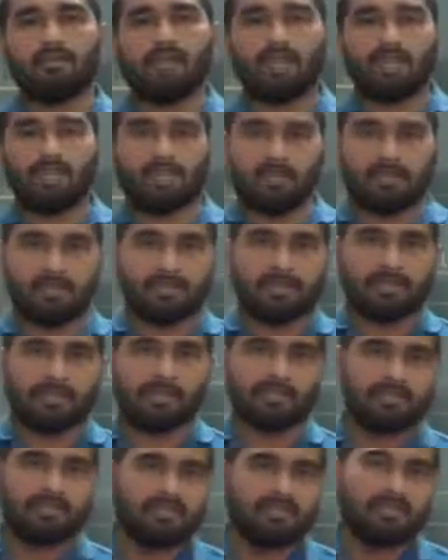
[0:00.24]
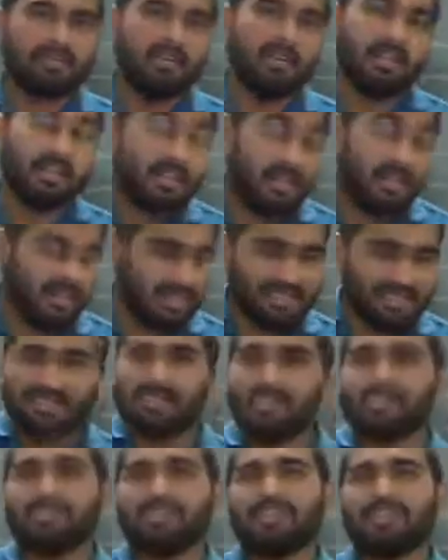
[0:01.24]
Hello everyone, this
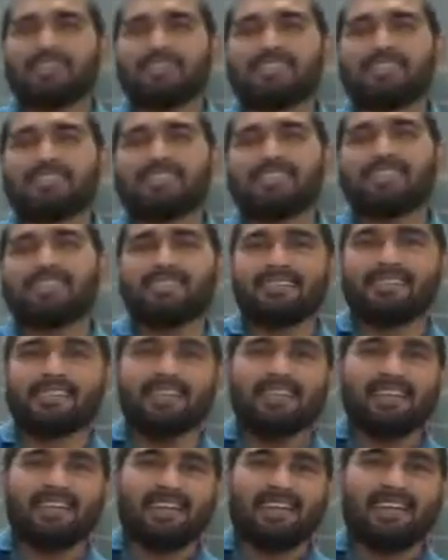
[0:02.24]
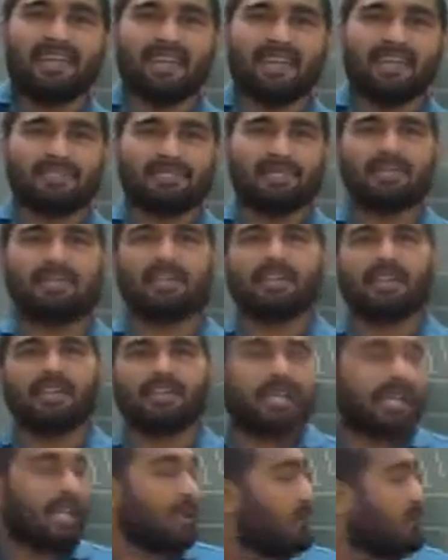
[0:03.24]
is Surya Kausal sir, and
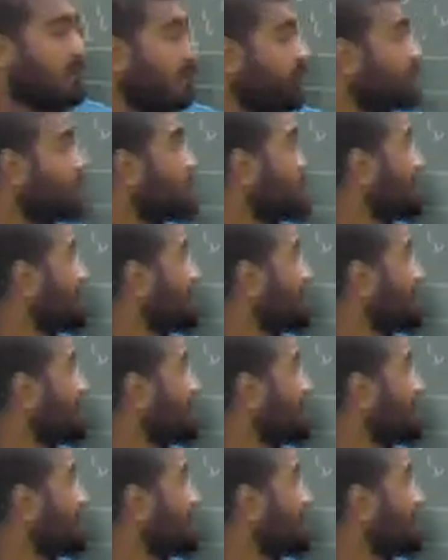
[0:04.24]
today I am going to